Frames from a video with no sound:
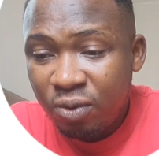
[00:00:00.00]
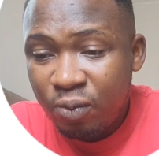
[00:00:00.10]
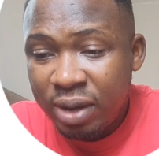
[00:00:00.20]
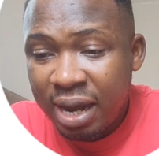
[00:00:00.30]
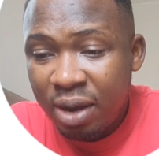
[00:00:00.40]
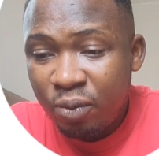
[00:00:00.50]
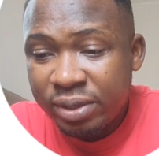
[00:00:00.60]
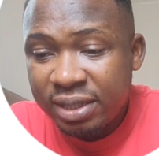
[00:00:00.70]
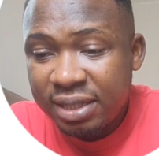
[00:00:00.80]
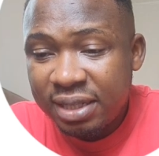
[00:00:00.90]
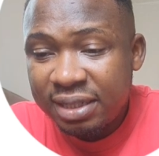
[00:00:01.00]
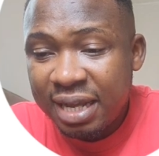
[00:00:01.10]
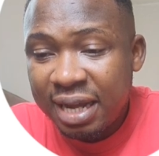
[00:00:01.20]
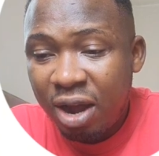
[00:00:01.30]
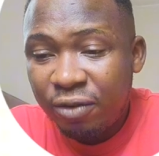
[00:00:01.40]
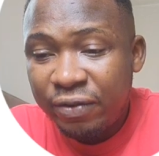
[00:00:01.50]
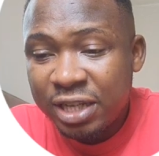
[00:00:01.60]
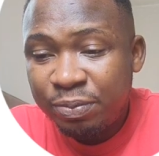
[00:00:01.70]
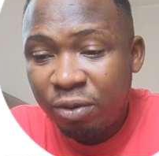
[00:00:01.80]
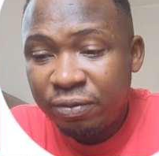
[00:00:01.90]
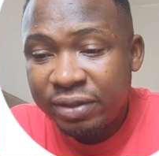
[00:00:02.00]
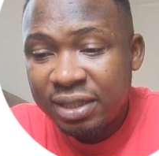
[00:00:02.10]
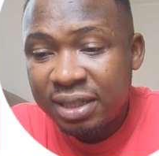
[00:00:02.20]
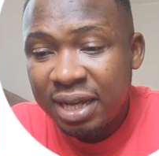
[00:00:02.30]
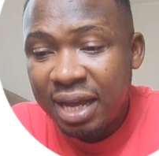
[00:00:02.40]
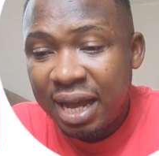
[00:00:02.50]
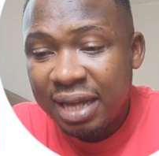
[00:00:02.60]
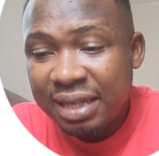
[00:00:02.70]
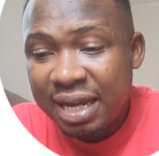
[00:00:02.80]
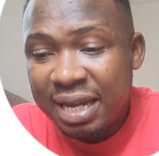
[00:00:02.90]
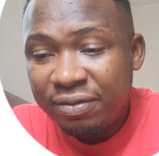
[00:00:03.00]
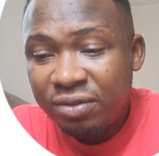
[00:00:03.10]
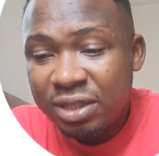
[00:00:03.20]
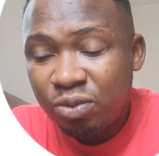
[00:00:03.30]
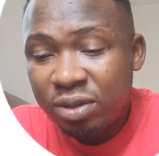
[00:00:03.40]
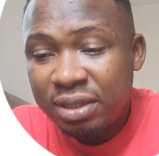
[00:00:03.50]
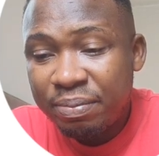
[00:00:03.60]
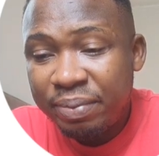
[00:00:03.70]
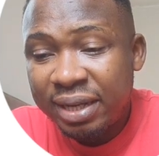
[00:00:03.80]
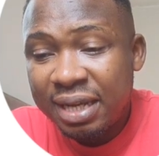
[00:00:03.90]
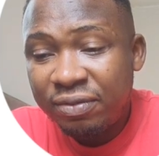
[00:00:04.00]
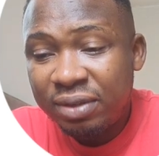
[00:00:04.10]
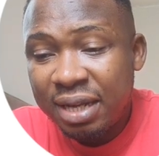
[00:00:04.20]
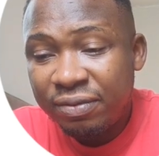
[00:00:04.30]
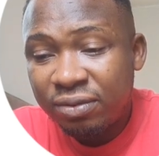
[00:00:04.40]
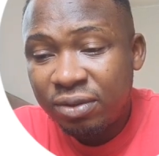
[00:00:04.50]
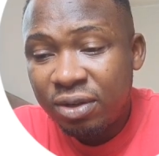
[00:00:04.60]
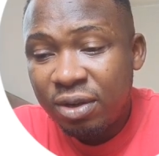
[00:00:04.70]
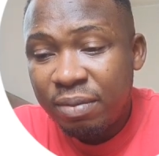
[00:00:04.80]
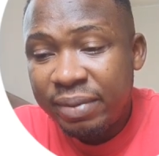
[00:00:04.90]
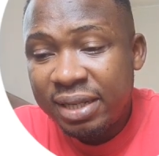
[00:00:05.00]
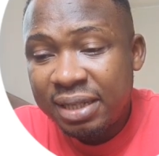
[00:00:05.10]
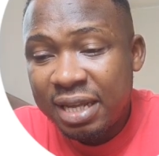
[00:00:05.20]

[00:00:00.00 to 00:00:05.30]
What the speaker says: where we take our first profit, and that level is what? Break even level. Meaning